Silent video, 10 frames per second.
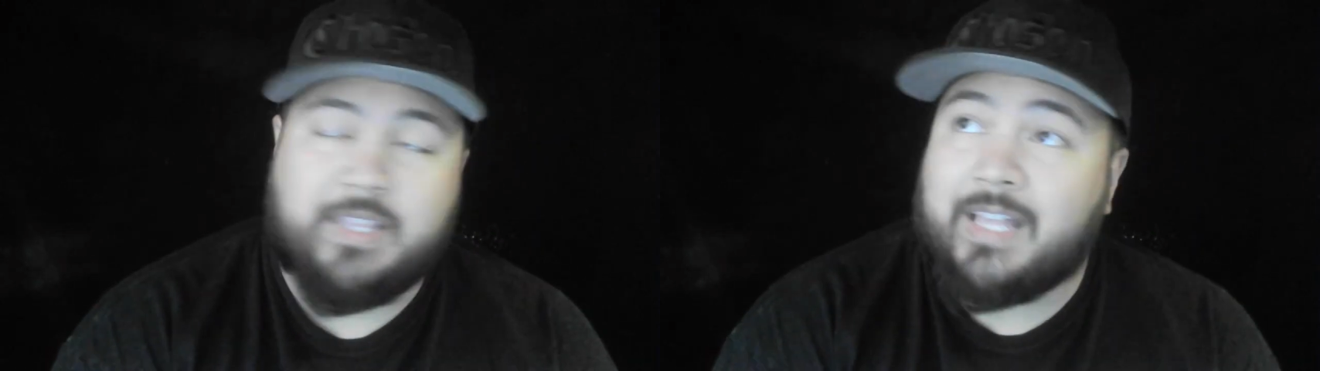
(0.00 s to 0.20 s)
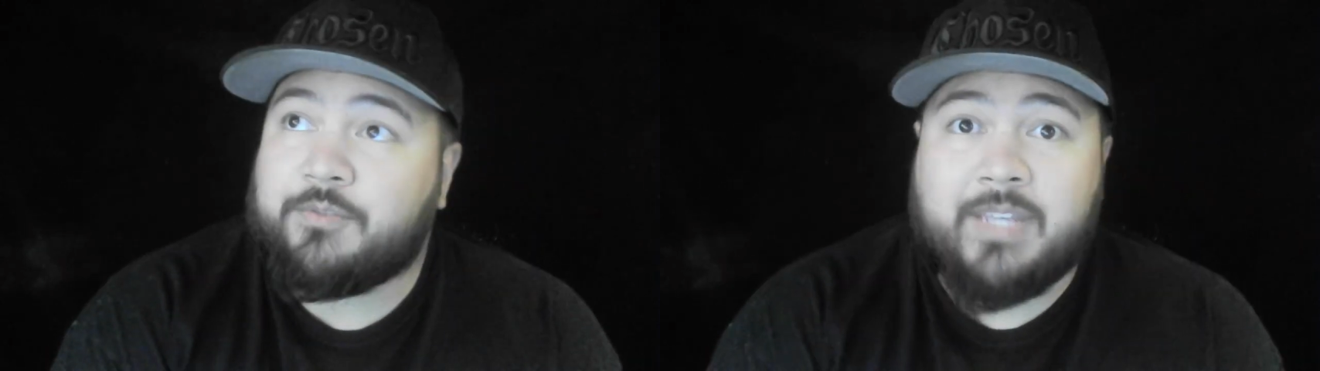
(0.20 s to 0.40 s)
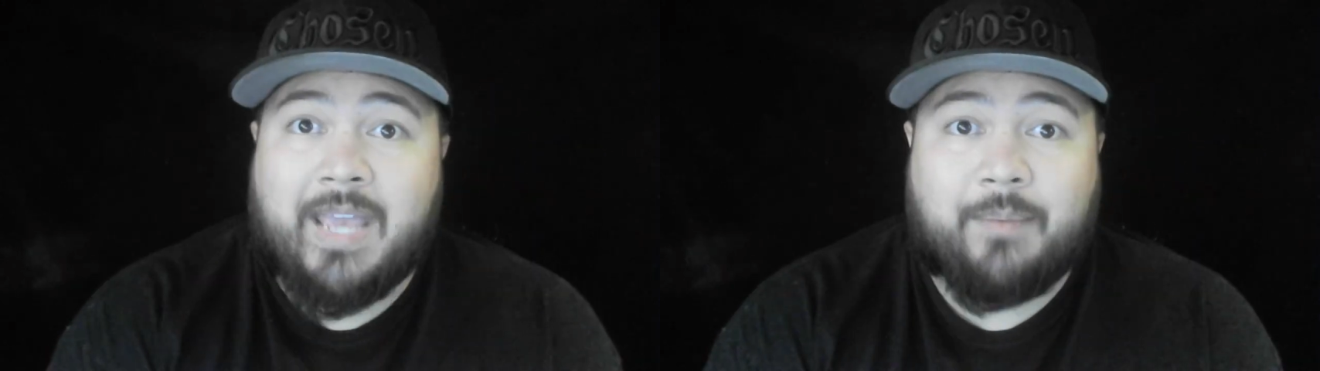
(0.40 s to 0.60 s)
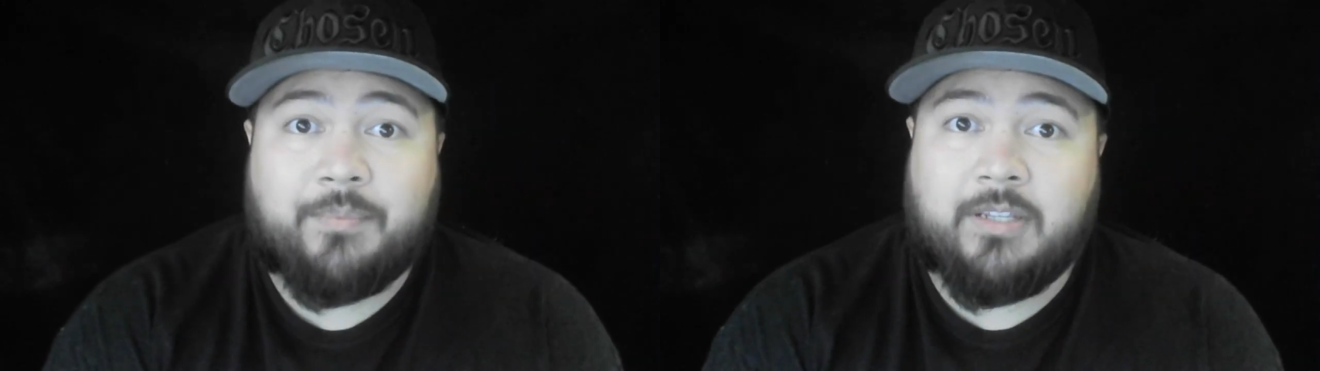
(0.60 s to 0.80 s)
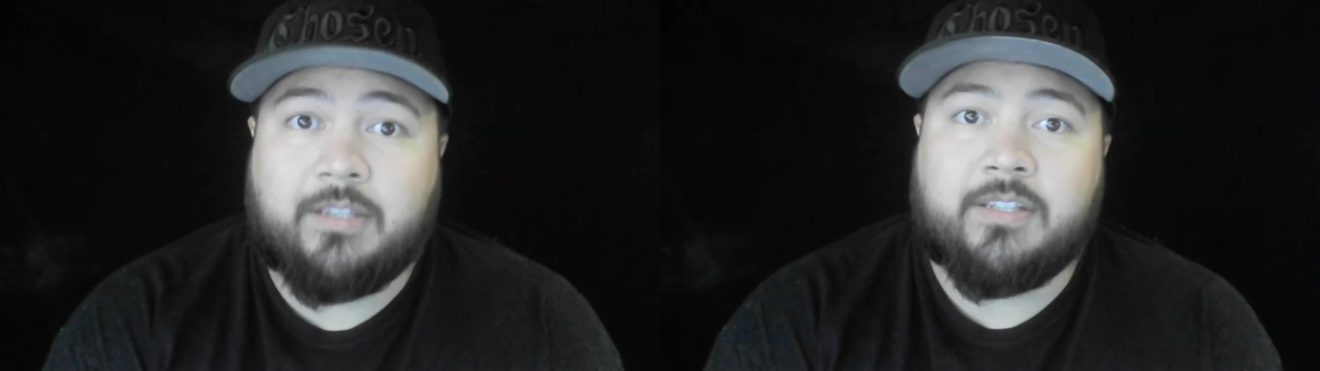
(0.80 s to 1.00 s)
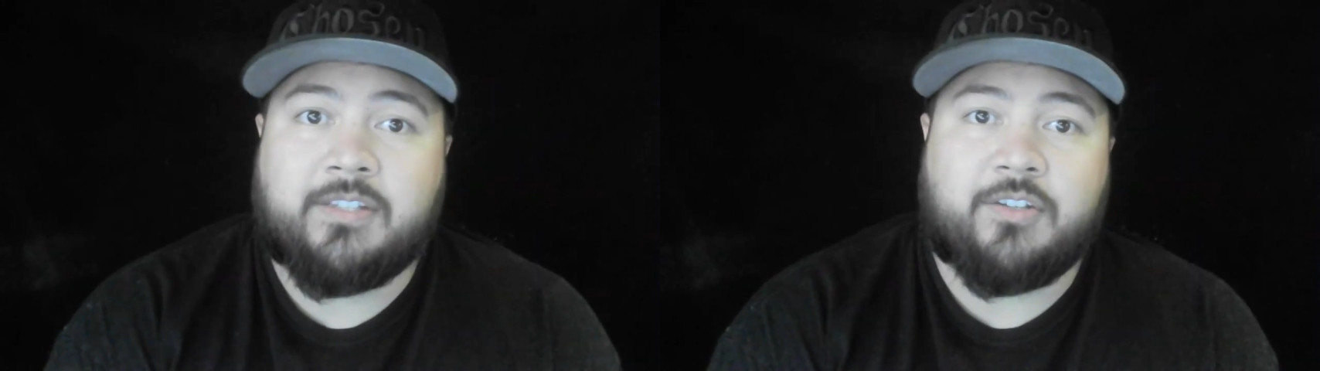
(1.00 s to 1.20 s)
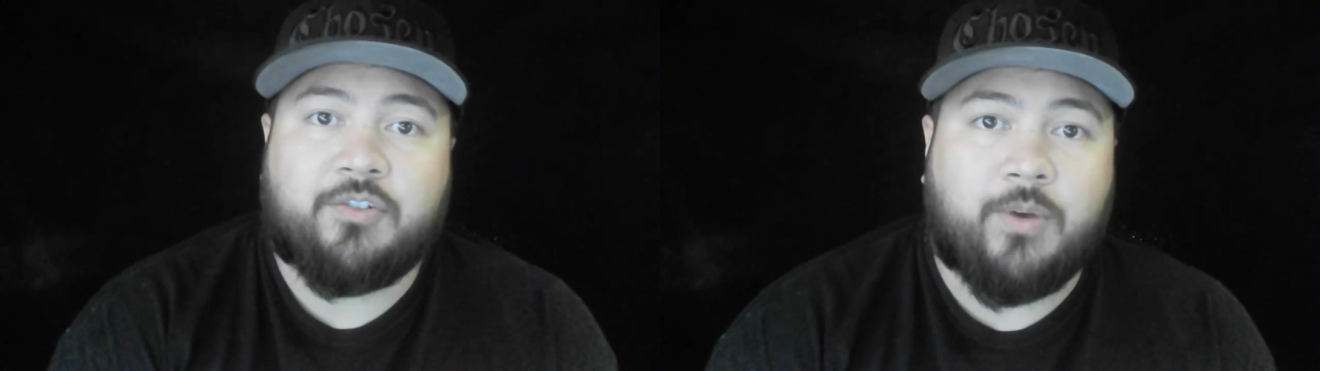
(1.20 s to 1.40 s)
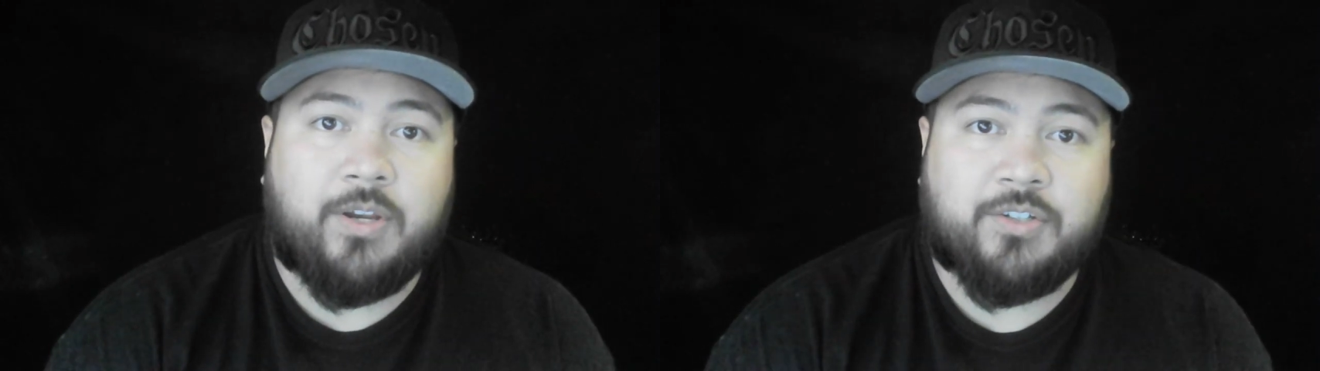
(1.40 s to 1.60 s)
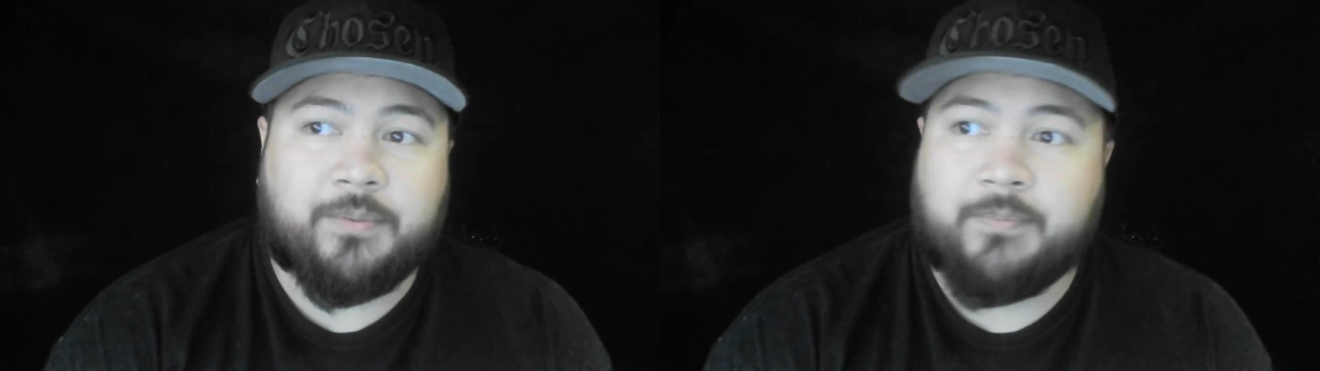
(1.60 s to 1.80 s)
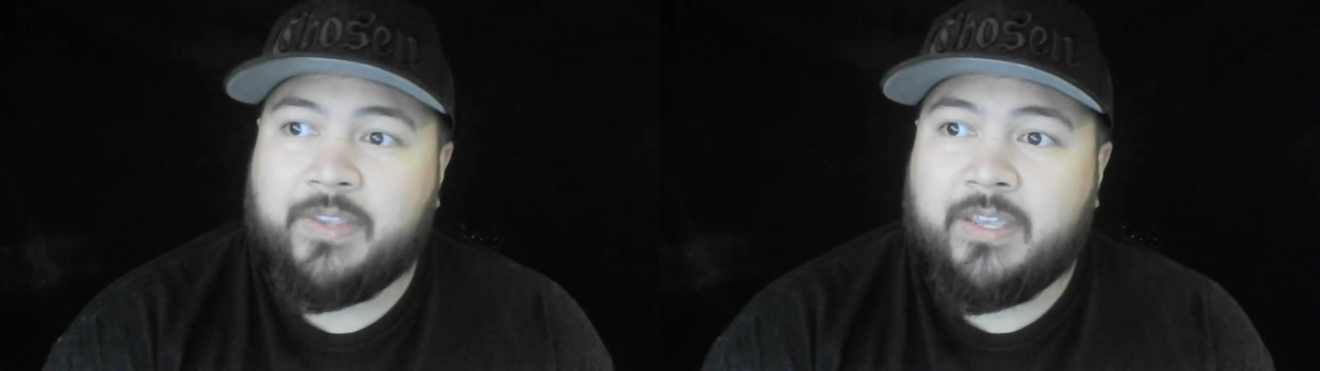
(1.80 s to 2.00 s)
And that's what's happening in this
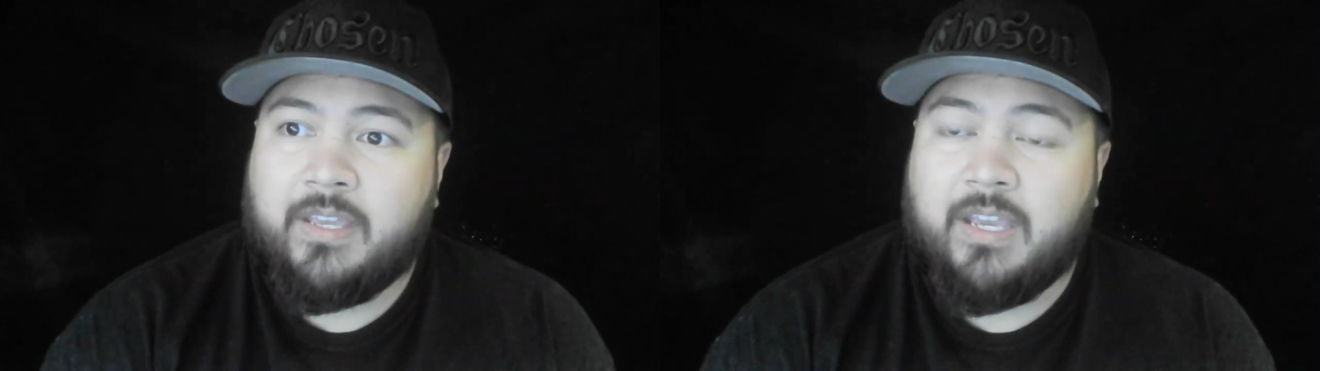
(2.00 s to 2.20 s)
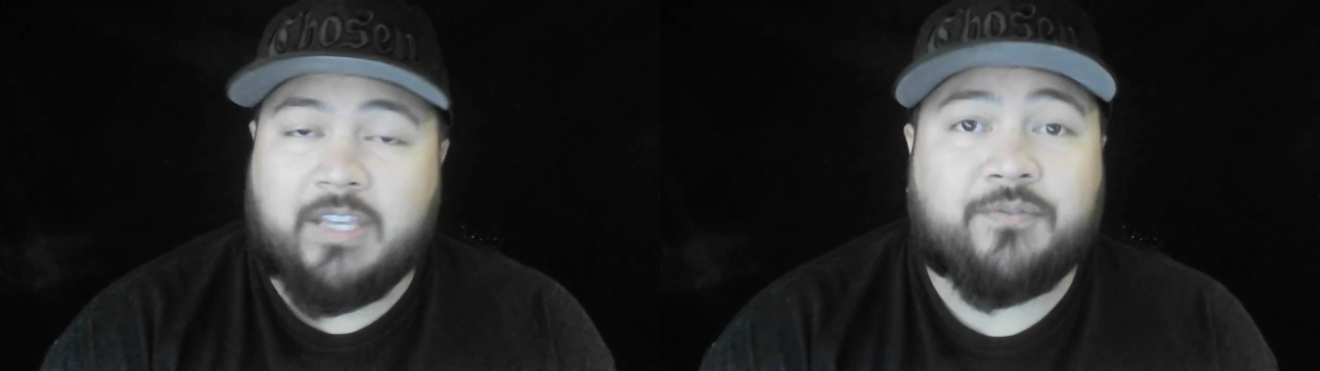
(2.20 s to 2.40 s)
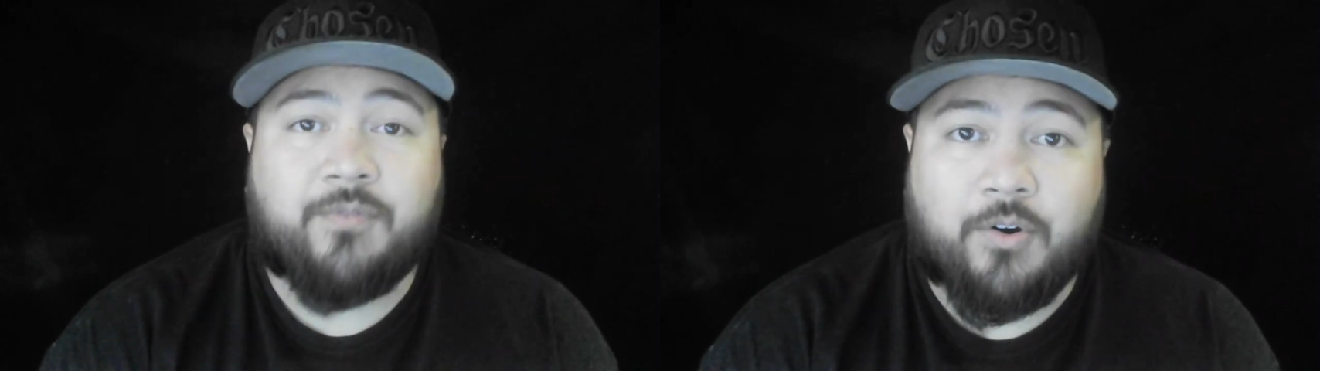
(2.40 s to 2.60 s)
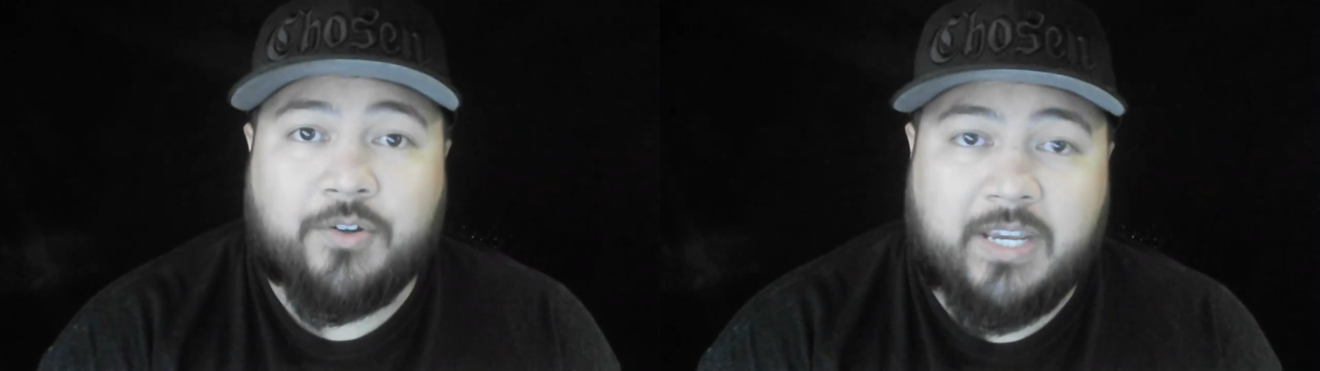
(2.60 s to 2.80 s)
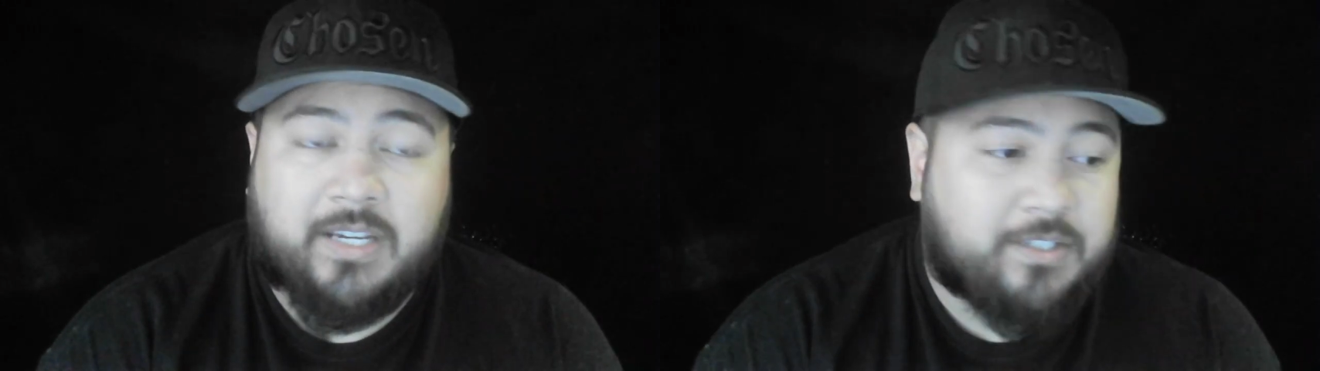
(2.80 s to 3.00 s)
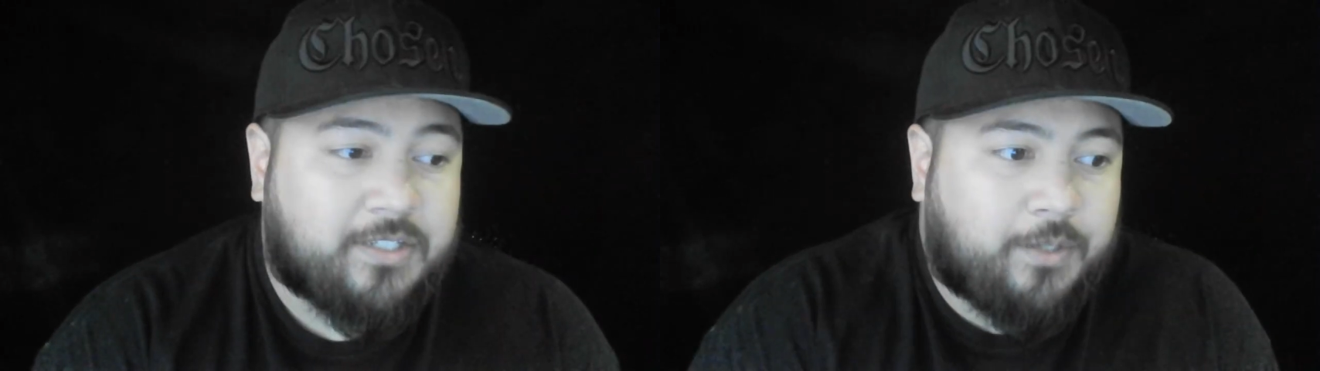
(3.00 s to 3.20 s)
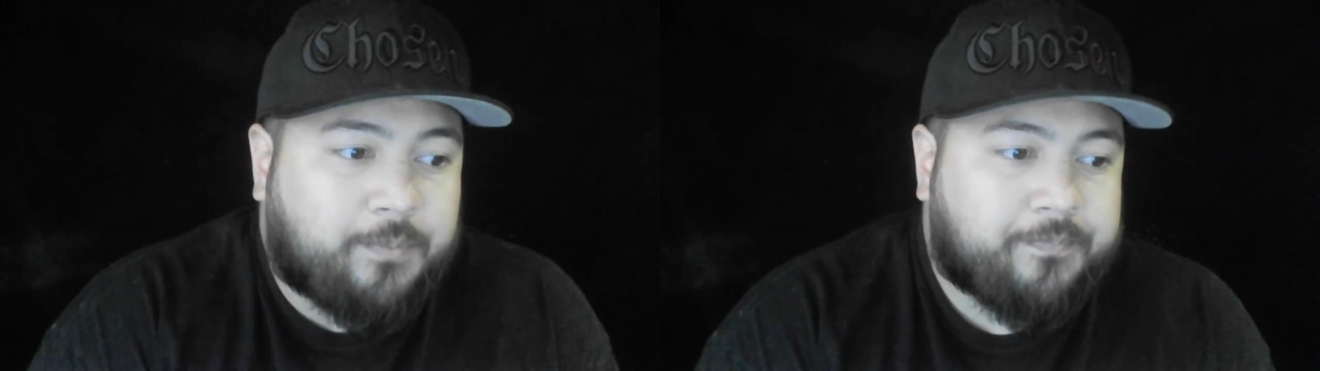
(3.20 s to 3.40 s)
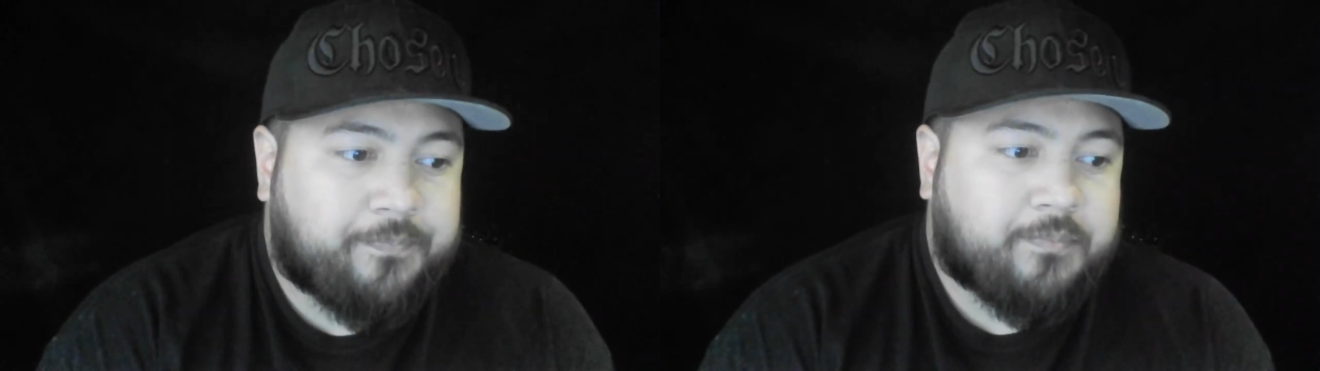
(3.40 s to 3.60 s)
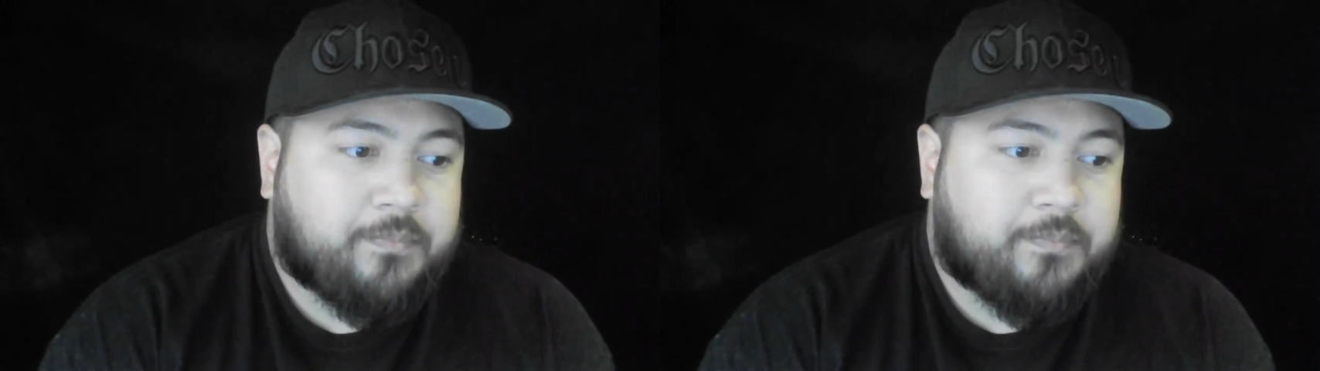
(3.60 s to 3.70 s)
situation, as far as I can tell.